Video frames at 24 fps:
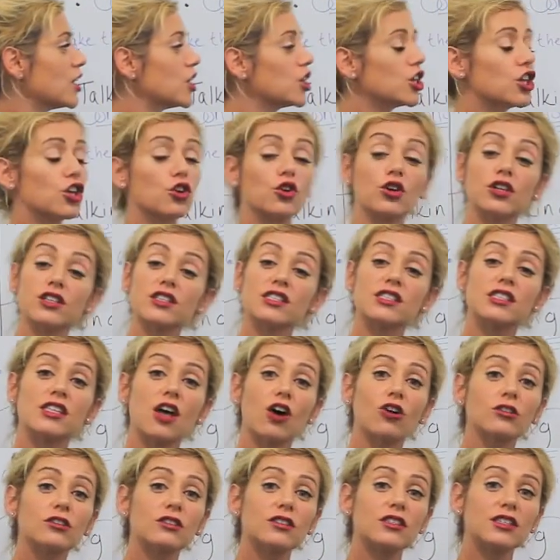You
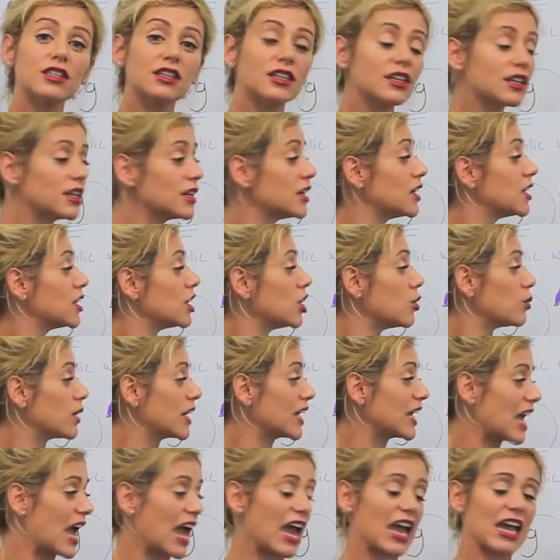consult, you
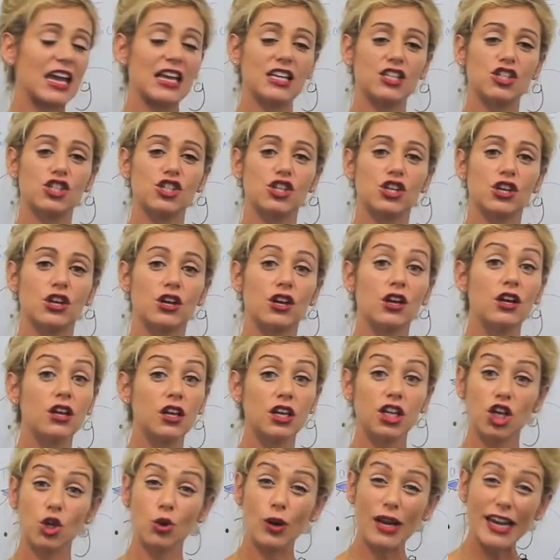engage,
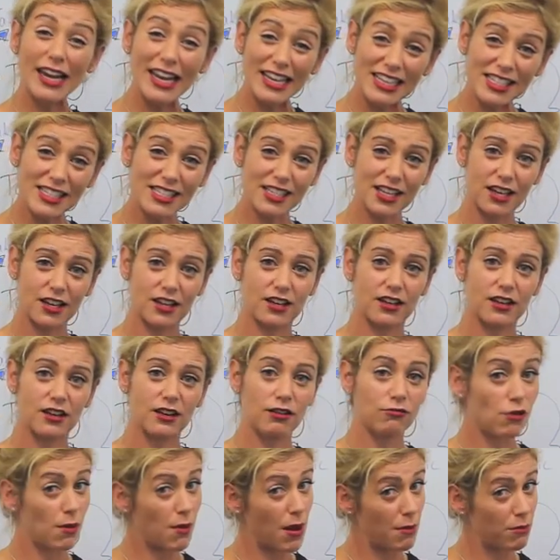you listen.
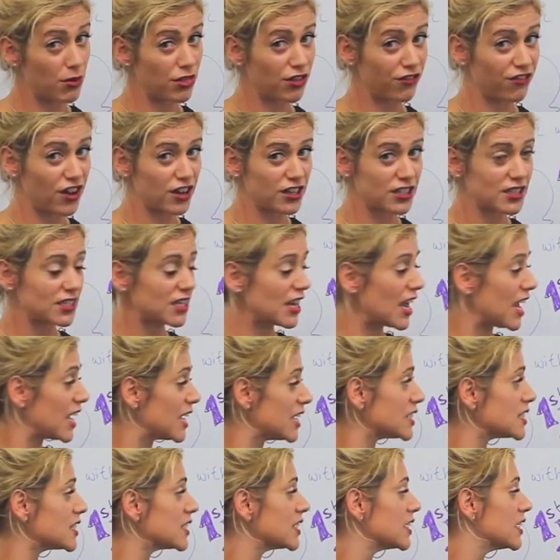Remember the first
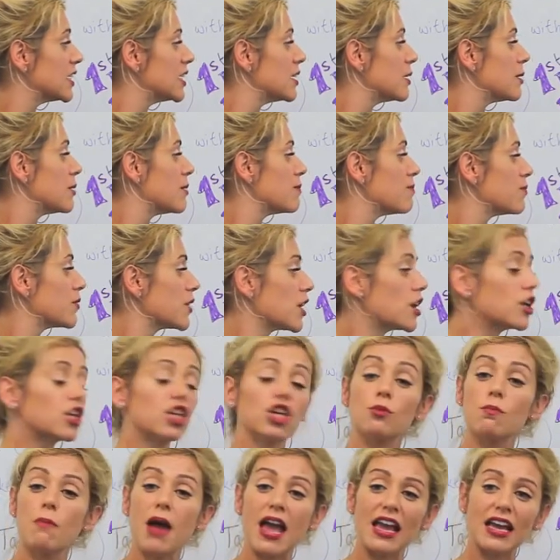date?
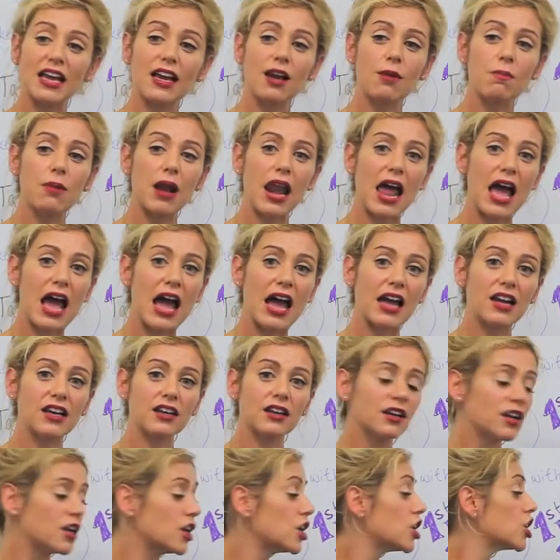You make a plan,
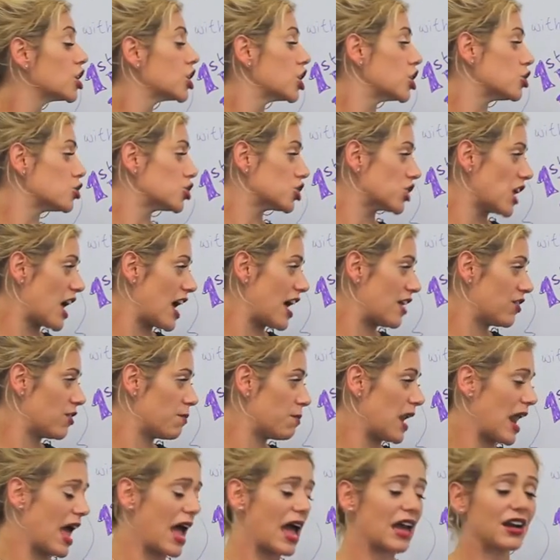you share the
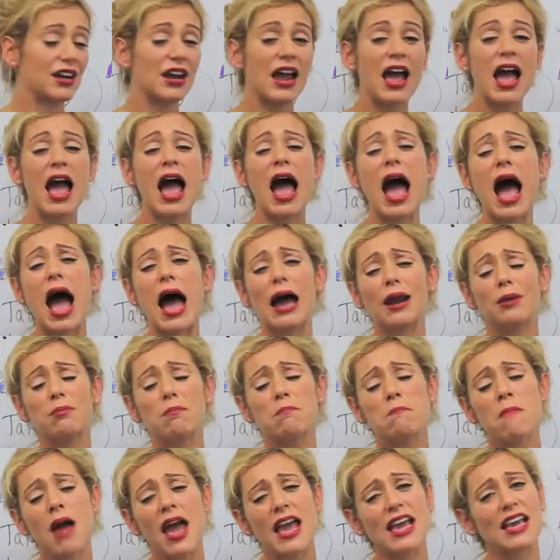plan.
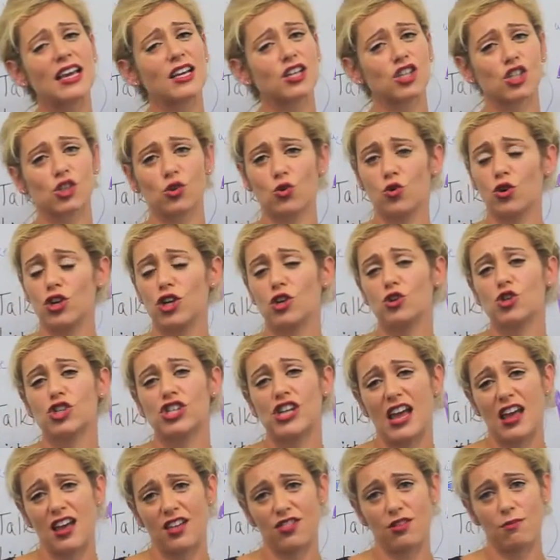And make sure you
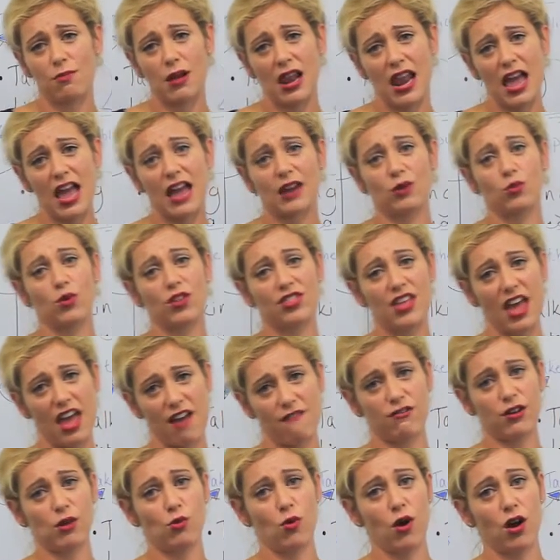share the plan with
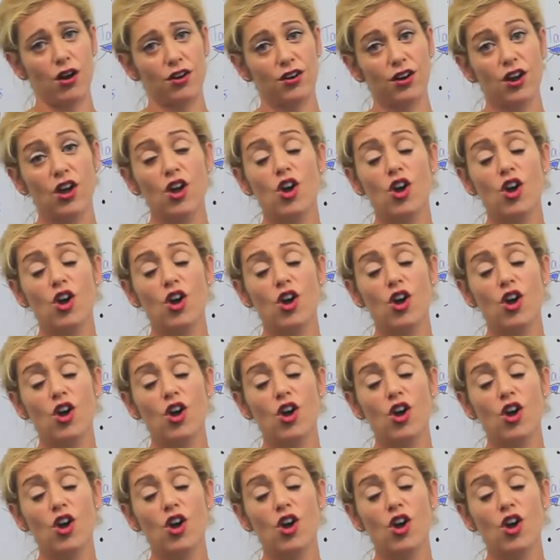everyone.